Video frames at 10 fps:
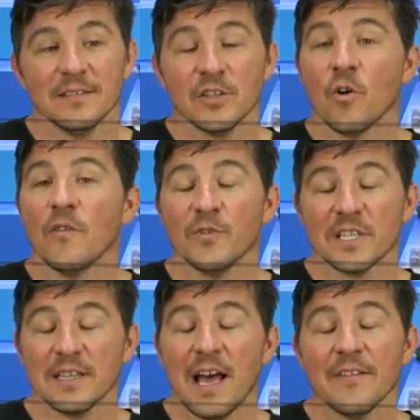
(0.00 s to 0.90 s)
go off with
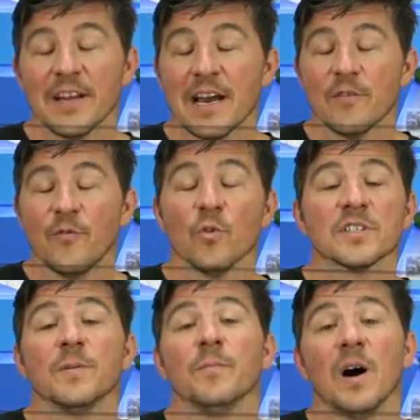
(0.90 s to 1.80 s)
the live now. For
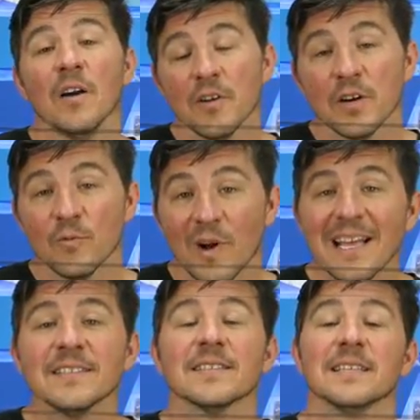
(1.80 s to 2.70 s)
tomorrow,
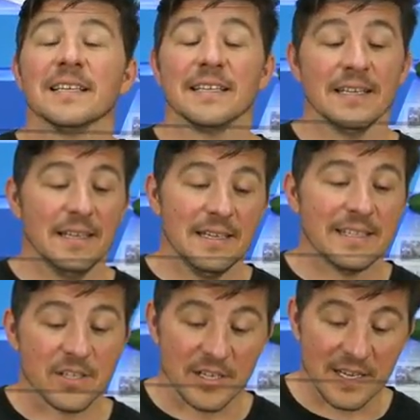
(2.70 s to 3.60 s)
Wesley
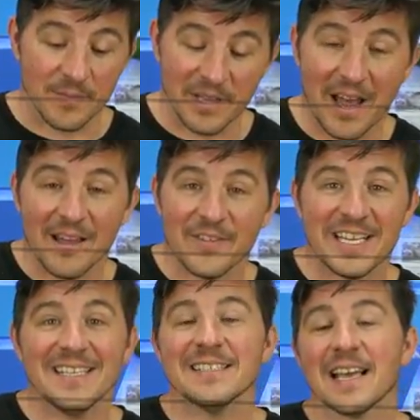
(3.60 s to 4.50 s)
is going to come live.
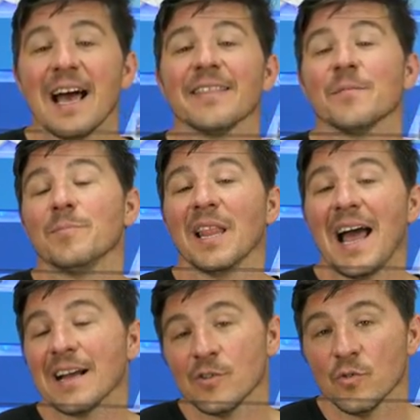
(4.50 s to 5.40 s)
He's got the
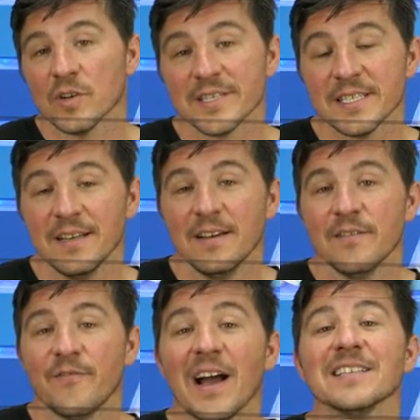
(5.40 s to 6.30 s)
Black Horse
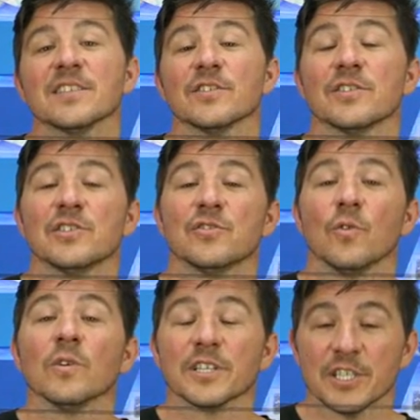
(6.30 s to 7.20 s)
Fieseler
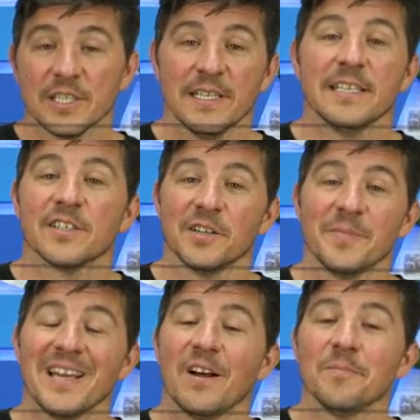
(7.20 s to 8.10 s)
Storch. He's going to
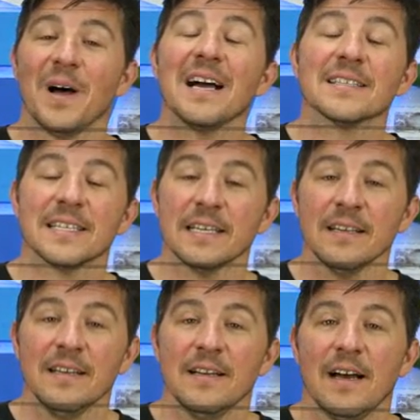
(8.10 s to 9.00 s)
be unboxing.
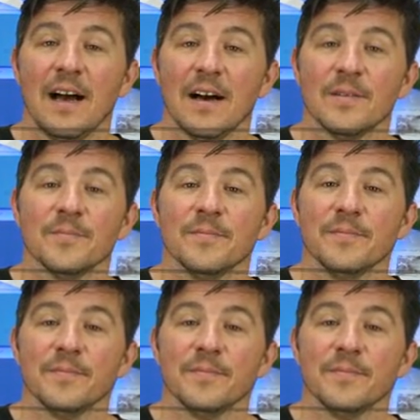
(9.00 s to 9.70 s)
Um,